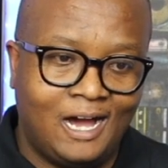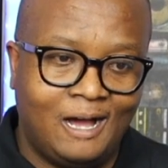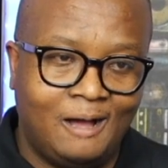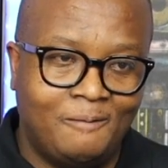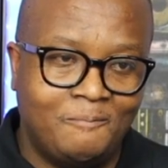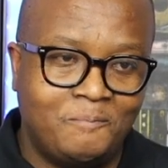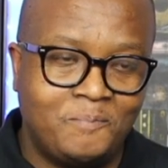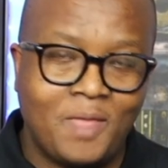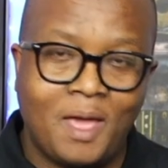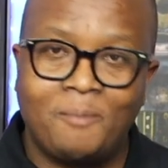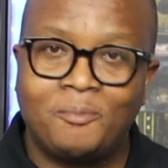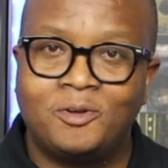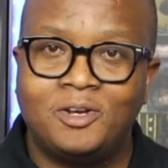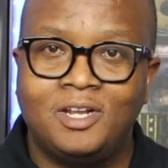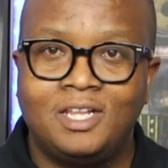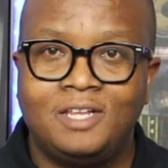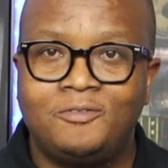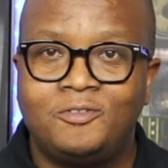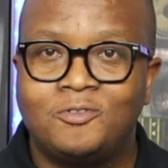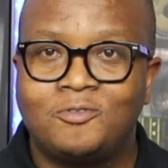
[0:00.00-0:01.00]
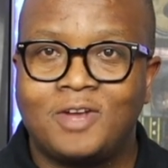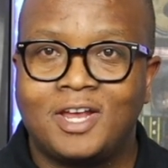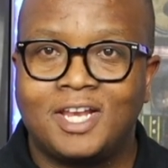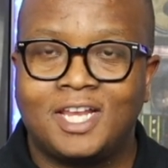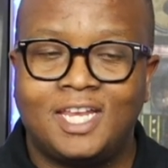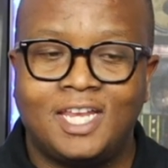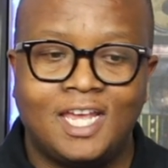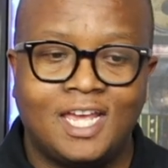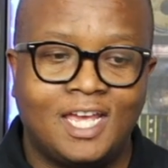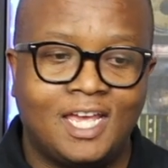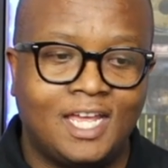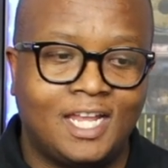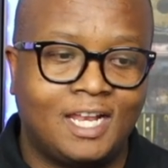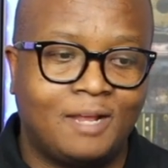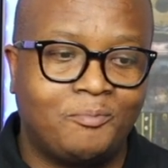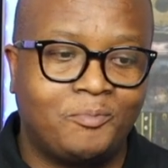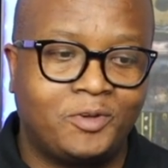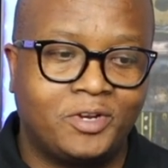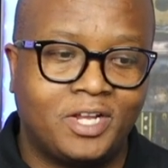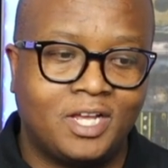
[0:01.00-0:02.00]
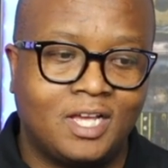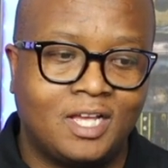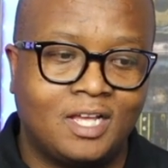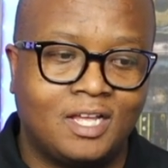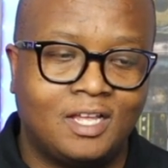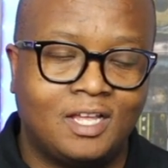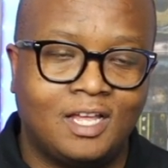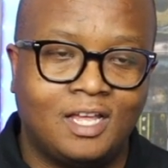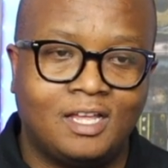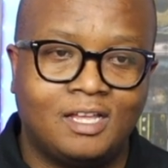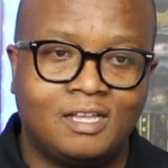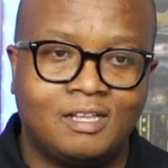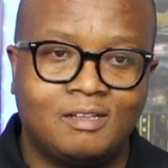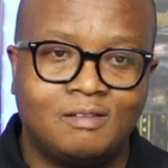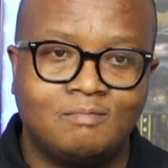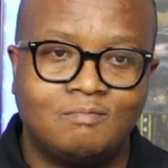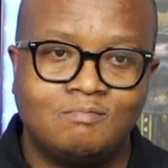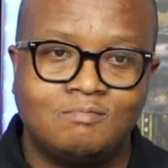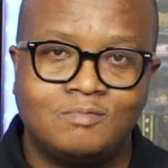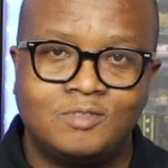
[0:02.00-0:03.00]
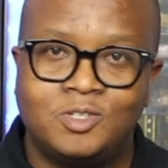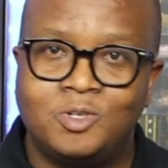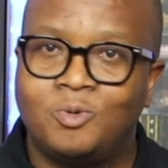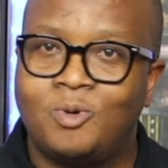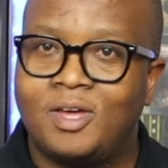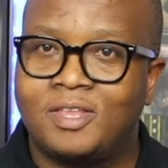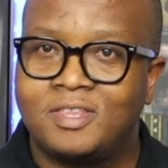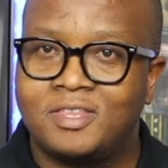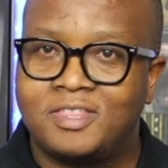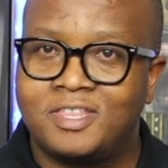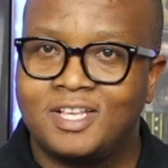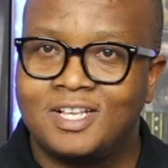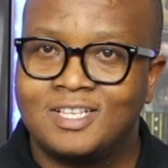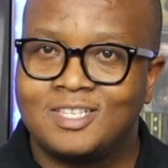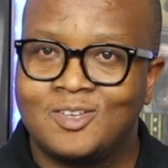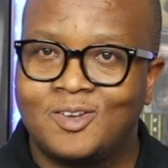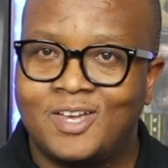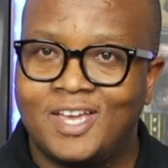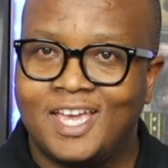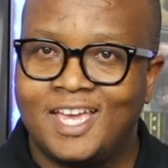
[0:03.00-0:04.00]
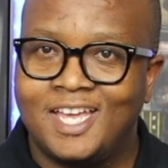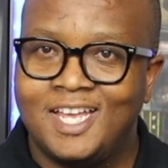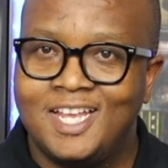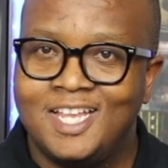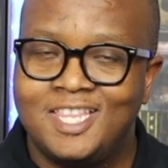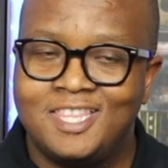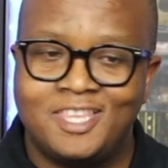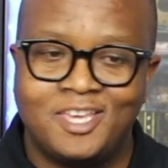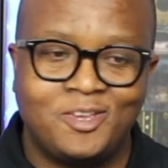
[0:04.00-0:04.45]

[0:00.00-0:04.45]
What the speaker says: I'm gonna leave it right here, and I'm gonna do other things. Okay.